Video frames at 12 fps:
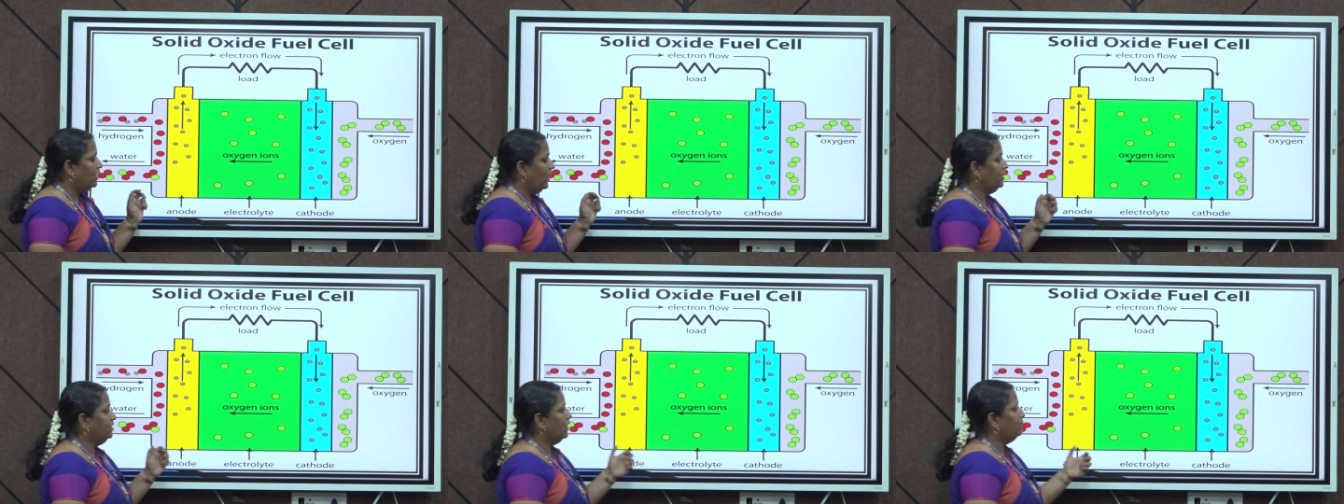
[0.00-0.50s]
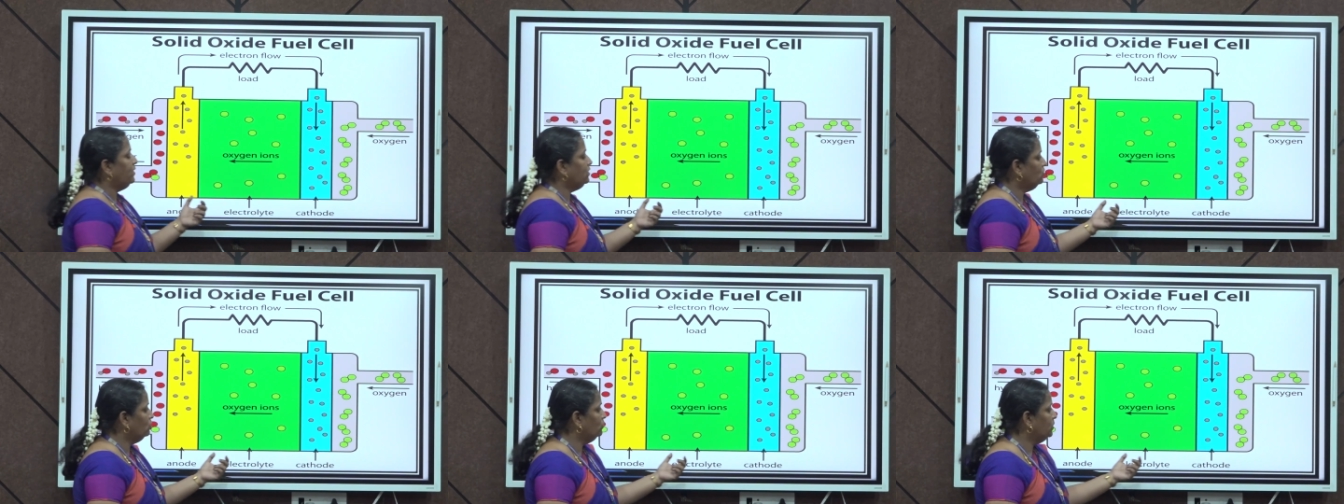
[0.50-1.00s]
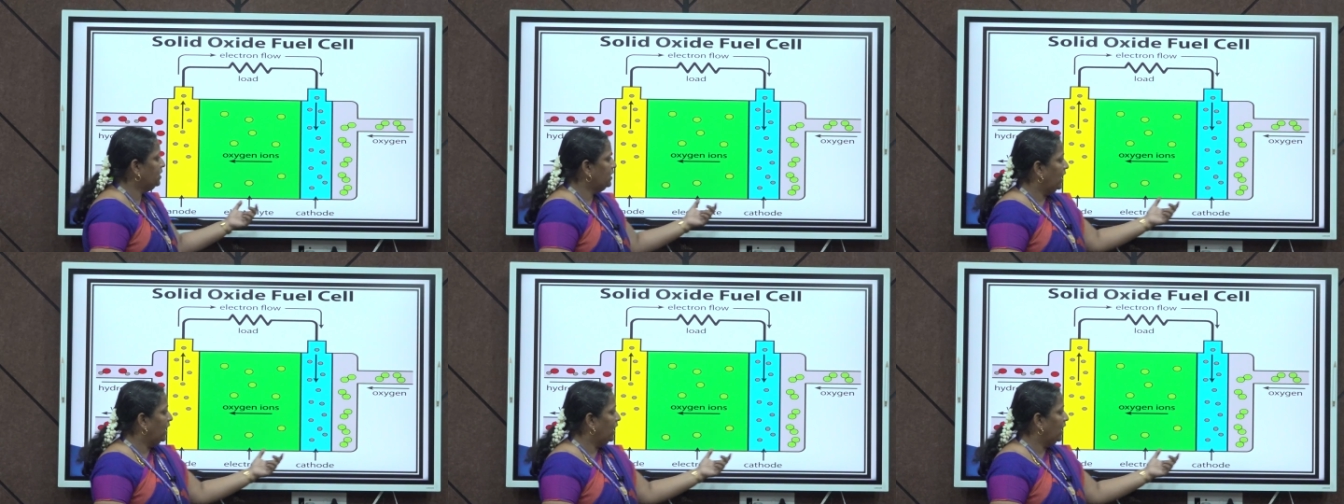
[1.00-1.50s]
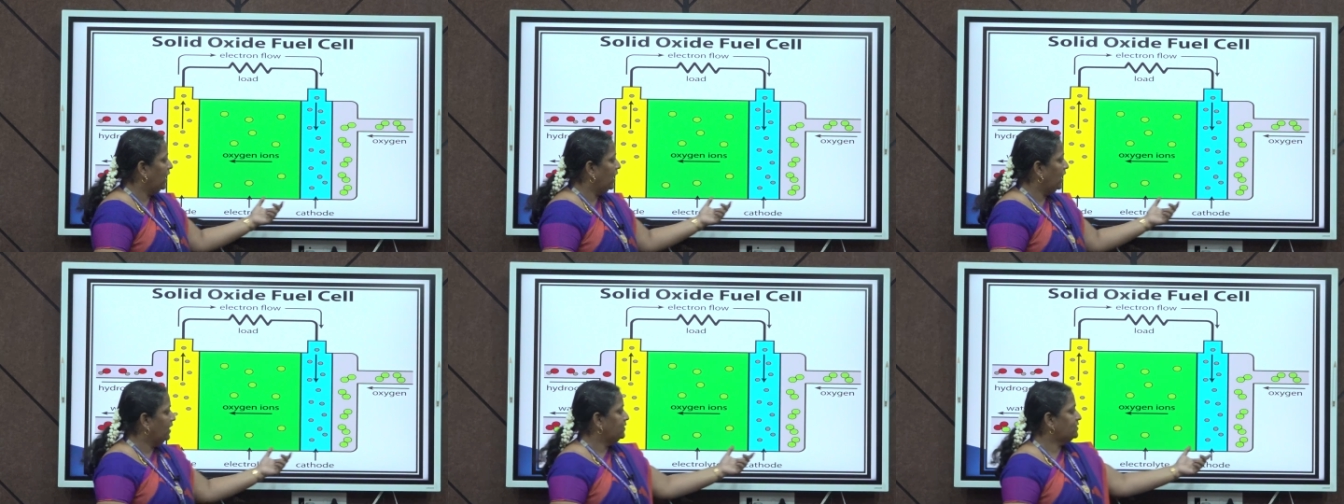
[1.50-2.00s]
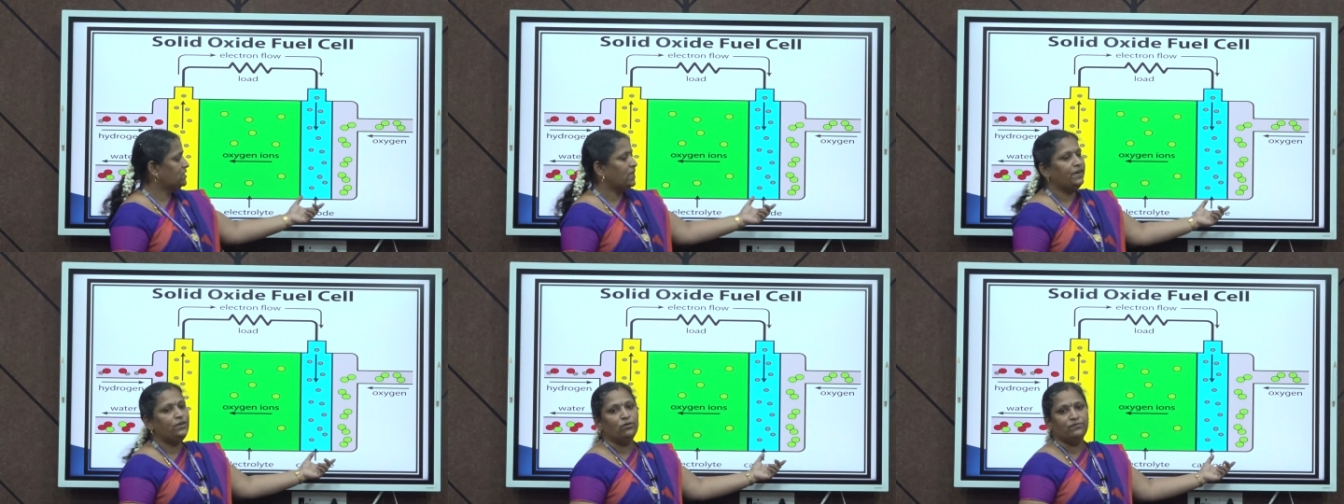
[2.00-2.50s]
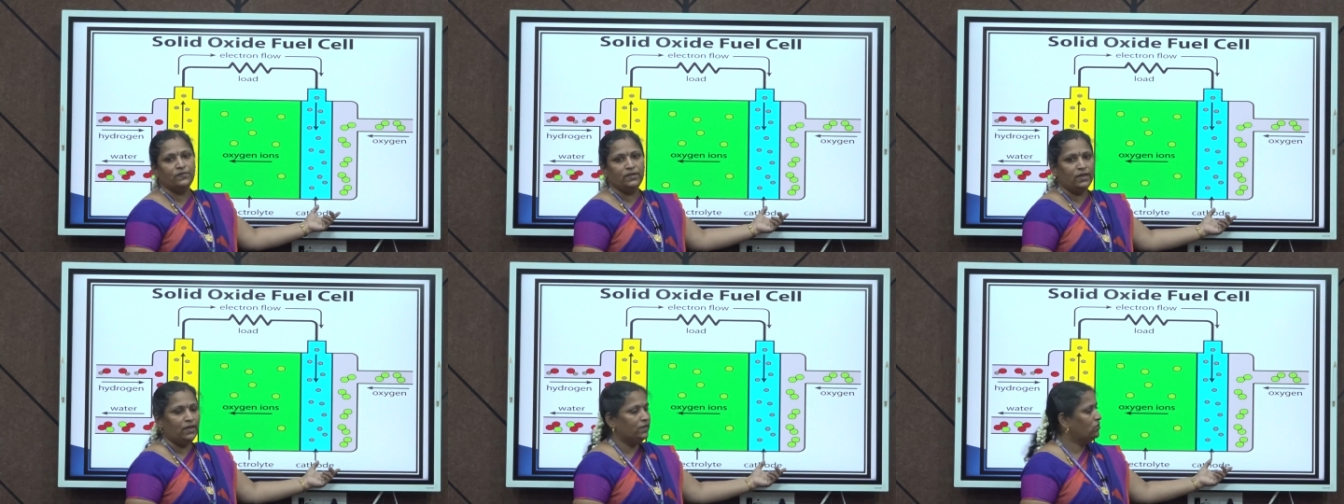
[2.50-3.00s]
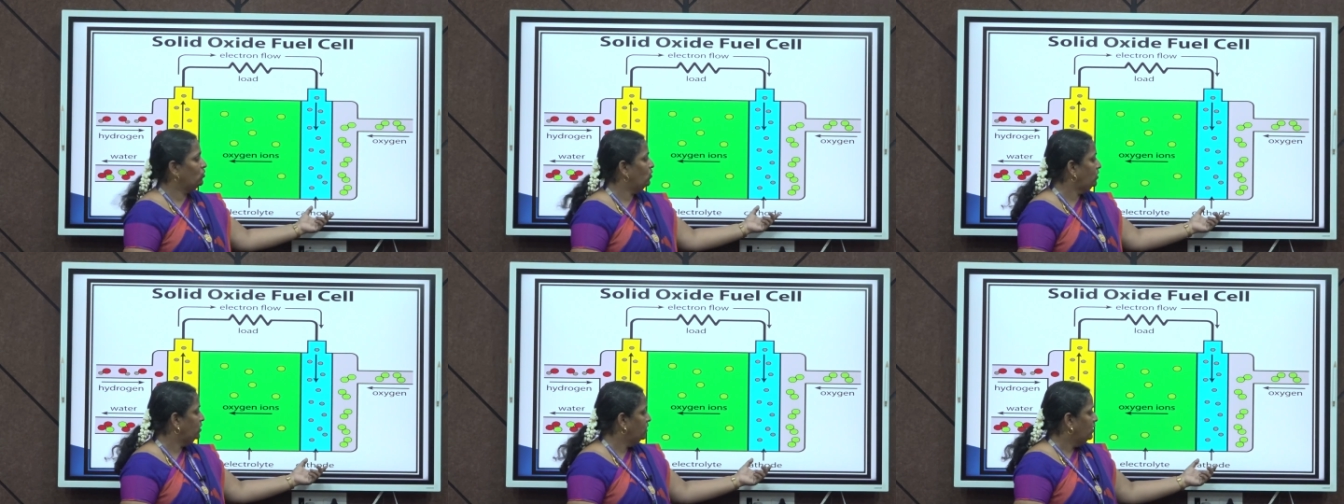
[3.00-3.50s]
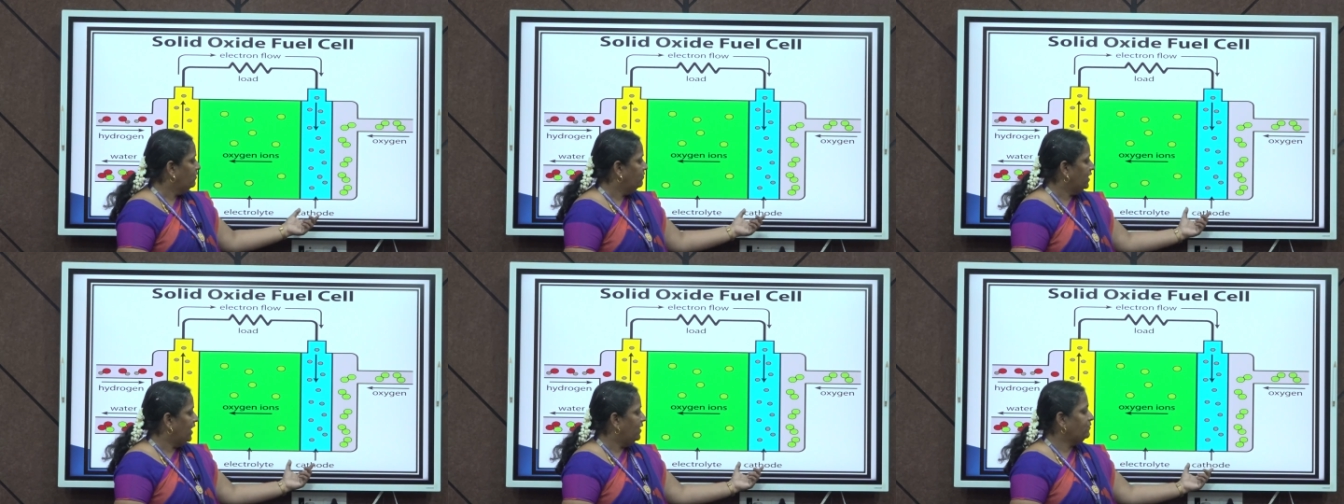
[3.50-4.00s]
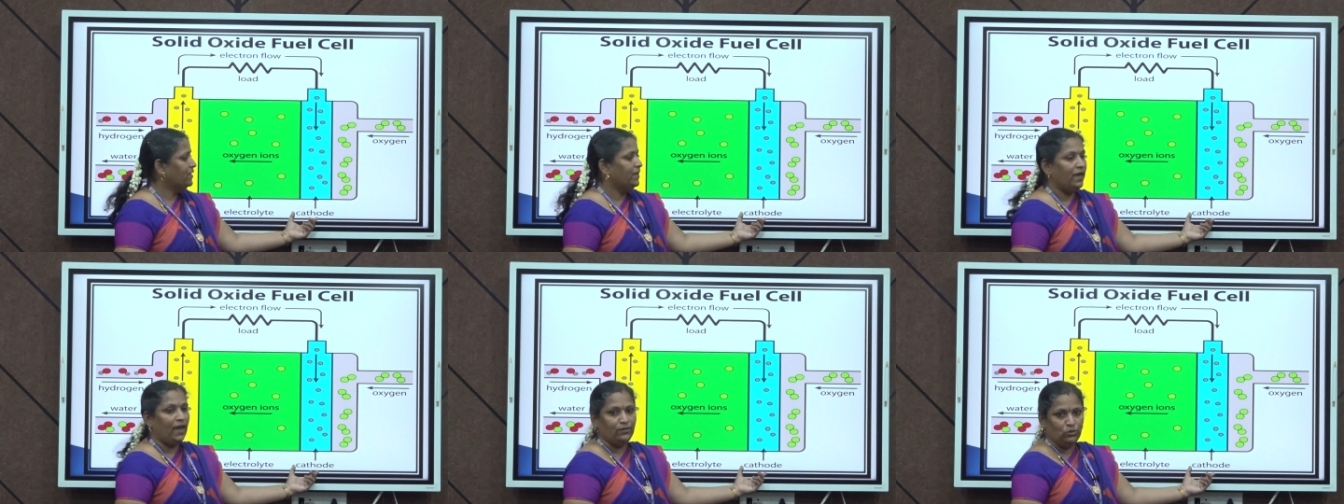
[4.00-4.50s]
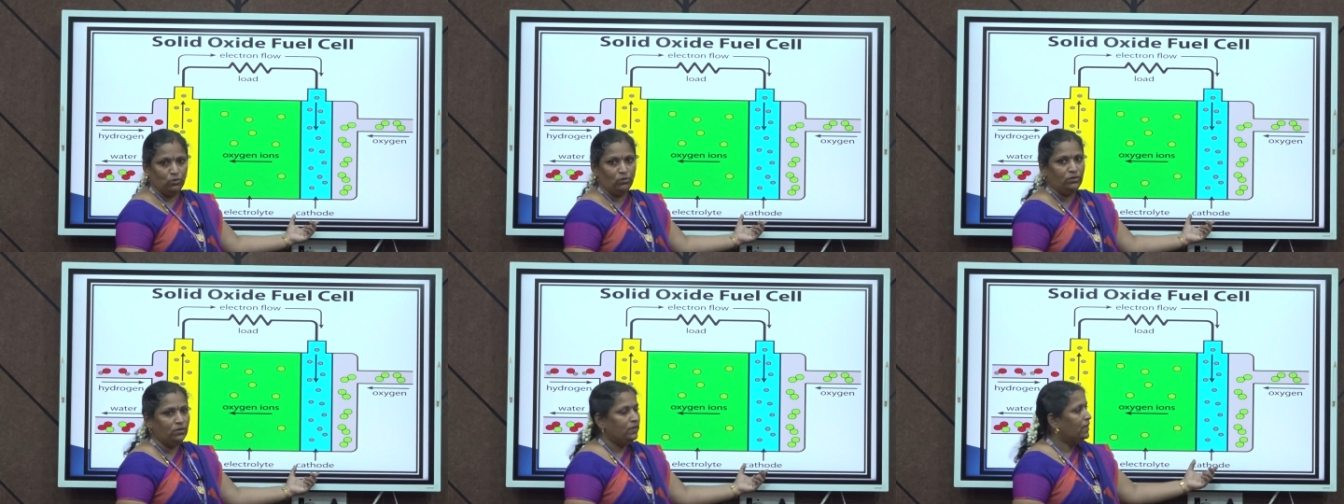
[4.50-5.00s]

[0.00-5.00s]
And coming other side of the electrode we have the cathode